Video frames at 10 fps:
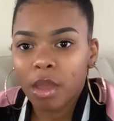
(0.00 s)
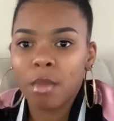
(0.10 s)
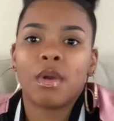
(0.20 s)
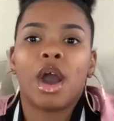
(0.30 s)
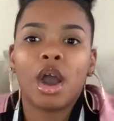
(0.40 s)

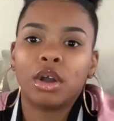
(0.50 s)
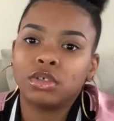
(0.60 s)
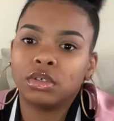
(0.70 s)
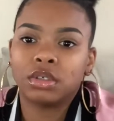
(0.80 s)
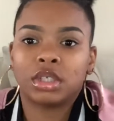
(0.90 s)
my
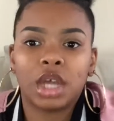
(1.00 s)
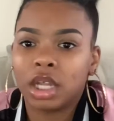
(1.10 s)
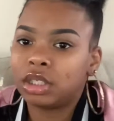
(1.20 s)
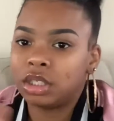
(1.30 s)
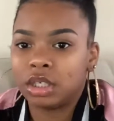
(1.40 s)
uncles and
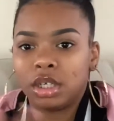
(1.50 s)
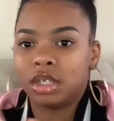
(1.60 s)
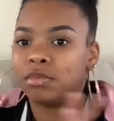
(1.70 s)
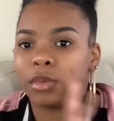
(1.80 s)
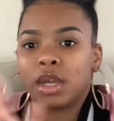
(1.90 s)
aunts
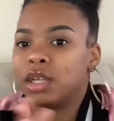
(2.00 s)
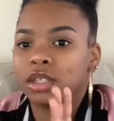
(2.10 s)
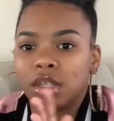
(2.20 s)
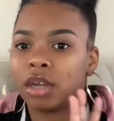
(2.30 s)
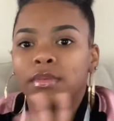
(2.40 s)
and my
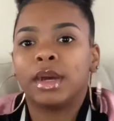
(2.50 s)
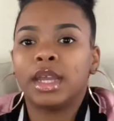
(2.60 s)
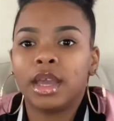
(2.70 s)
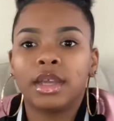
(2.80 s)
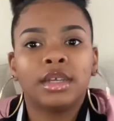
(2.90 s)
cousins.
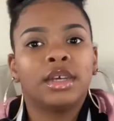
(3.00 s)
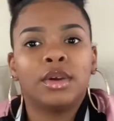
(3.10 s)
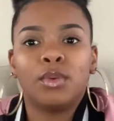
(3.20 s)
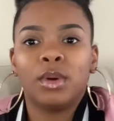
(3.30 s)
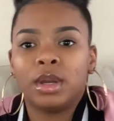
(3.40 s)
Everybody
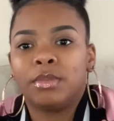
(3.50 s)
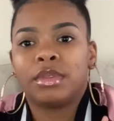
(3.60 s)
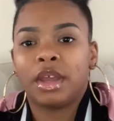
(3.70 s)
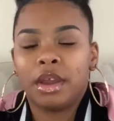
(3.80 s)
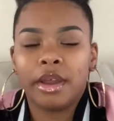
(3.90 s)
went up
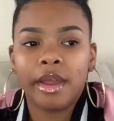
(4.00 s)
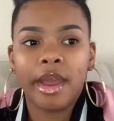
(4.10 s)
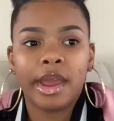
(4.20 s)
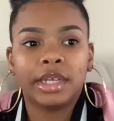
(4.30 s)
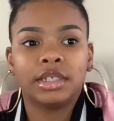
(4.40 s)
there,
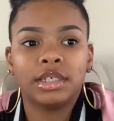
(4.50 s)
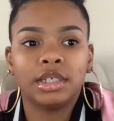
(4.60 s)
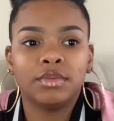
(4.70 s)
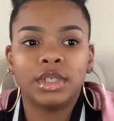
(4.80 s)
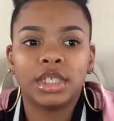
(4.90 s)

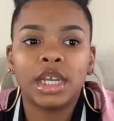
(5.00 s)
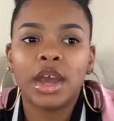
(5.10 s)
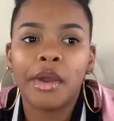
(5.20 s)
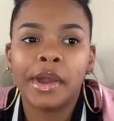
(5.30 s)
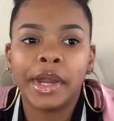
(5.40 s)
and we sit
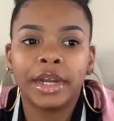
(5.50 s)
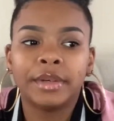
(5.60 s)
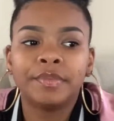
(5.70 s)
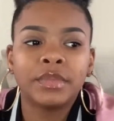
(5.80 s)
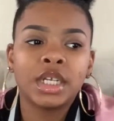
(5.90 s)
down
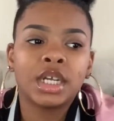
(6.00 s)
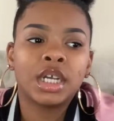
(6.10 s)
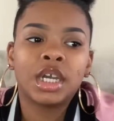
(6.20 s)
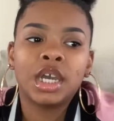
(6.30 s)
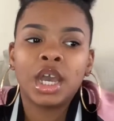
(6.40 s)
here.
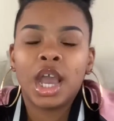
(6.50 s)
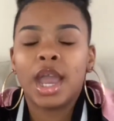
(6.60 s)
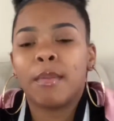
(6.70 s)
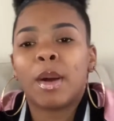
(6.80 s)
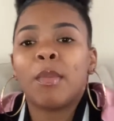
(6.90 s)

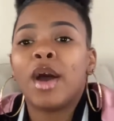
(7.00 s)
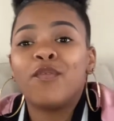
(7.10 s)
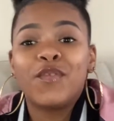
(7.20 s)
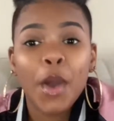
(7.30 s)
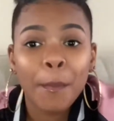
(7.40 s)
And my
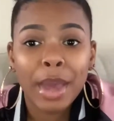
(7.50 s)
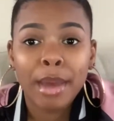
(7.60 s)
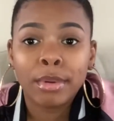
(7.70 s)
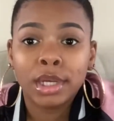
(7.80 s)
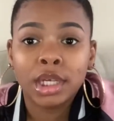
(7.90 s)
mom felt bad
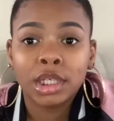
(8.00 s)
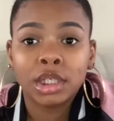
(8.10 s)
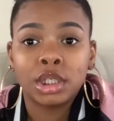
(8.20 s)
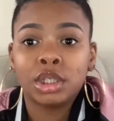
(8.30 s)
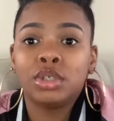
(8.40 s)
because
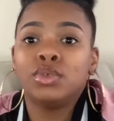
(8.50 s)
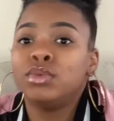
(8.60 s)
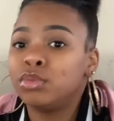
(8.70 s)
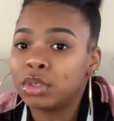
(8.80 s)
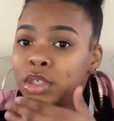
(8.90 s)
she knew
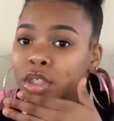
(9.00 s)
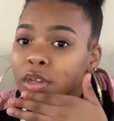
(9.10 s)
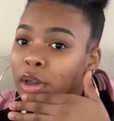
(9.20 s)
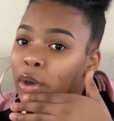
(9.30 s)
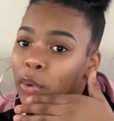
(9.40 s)
we wanted to
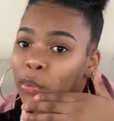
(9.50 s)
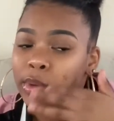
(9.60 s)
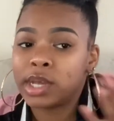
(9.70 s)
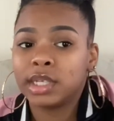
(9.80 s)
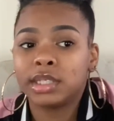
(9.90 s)
go.
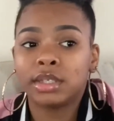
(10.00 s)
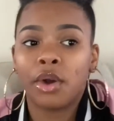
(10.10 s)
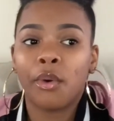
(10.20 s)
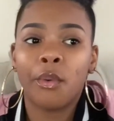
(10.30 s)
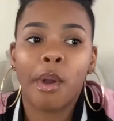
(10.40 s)

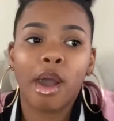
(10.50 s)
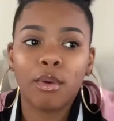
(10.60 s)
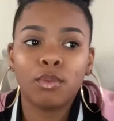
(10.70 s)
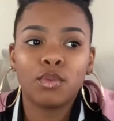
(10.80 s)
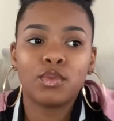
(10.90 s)
So
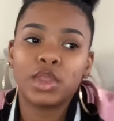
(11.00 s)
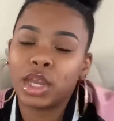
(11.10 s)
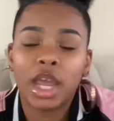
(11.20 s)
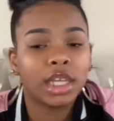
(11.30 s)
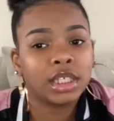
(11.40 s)
the
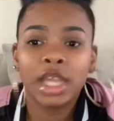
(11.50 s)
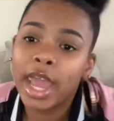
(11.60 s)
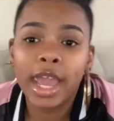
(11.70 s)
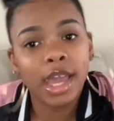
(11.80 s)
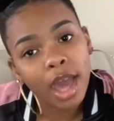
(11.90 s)
next
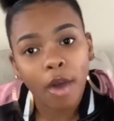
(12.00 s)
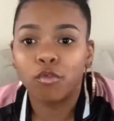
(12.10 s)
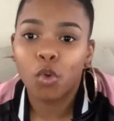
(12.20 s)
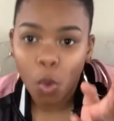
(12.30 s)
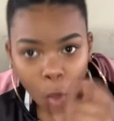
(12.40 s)
day,
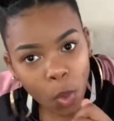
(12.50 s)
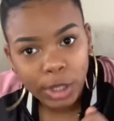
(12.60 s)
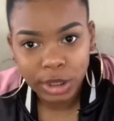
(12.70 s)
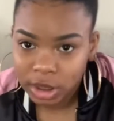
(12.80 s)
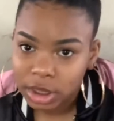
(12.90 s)
of course,